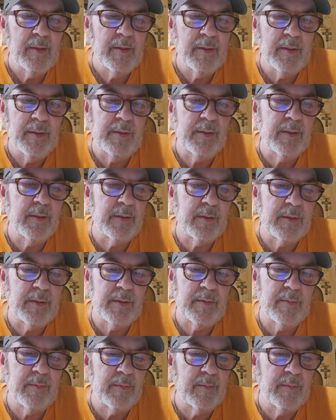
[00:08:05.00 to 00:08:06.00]
This is
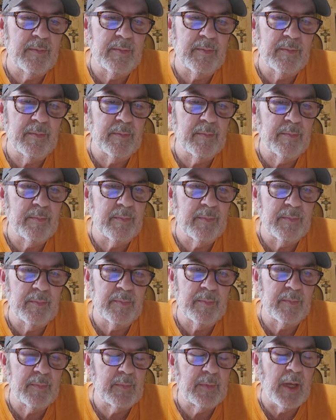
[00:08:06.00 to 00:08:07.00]

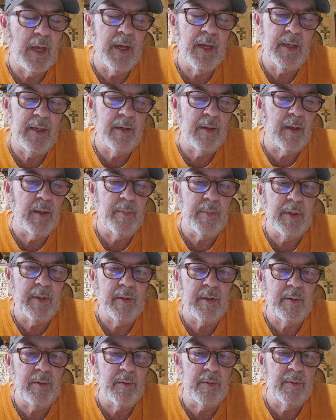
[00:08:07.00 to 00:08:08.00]
kind of, I mean,
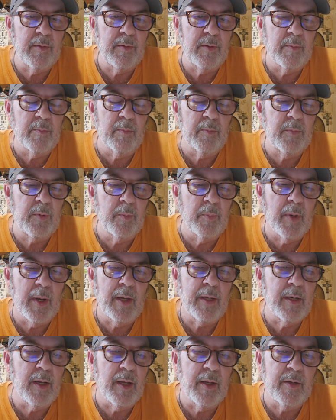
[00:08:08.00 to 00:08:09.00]
you, you, you
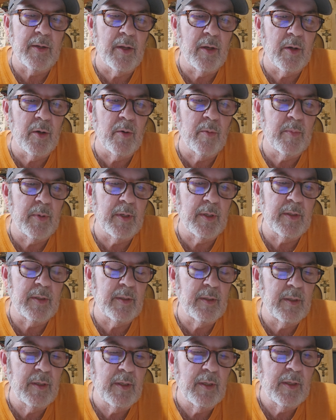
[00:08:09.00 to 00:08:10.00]
might not know, but
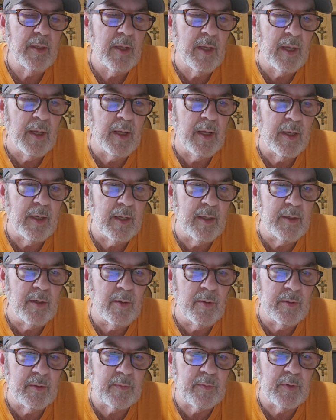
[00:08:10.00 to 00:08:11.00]
uh, I
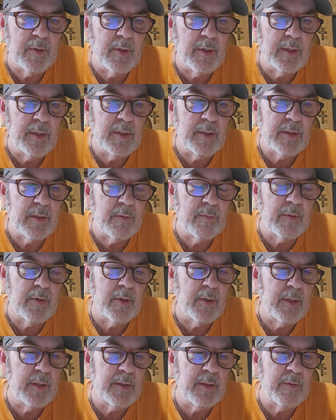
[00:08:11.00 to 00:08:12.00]
know it's very, this is
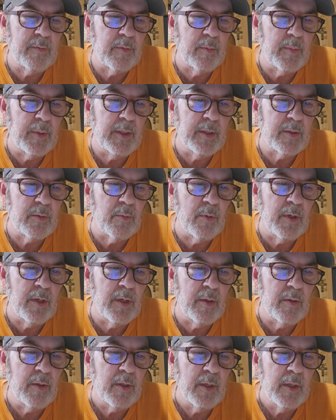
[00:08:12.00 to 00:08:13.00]
very easy for me as
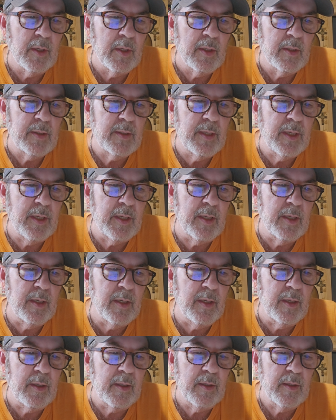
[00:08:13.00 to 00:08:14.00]
well.
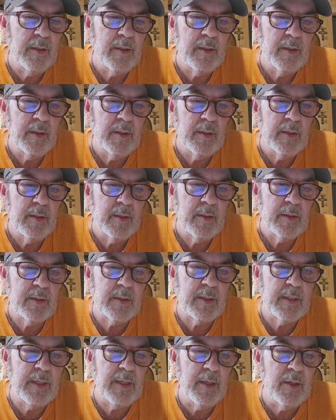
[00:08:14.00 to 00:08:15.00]
Tin,
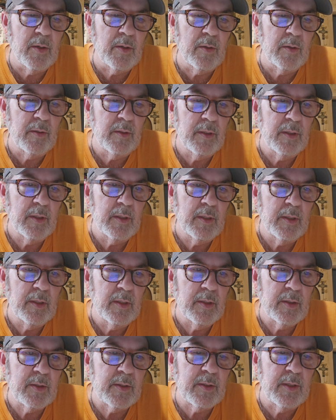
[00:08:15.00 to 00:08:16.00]
steel,
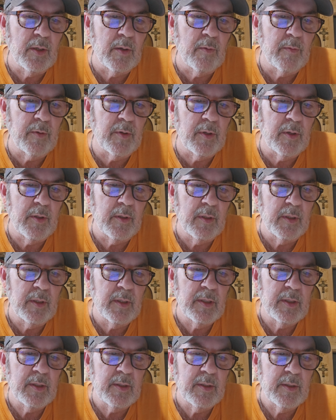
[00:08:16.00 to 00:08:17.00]
silver,
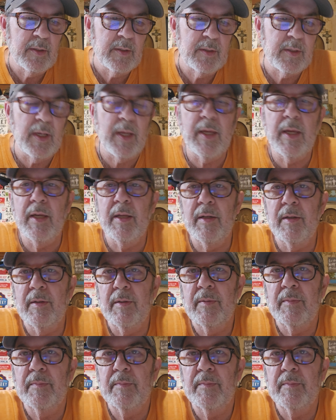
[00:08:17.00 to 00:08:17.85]
sand.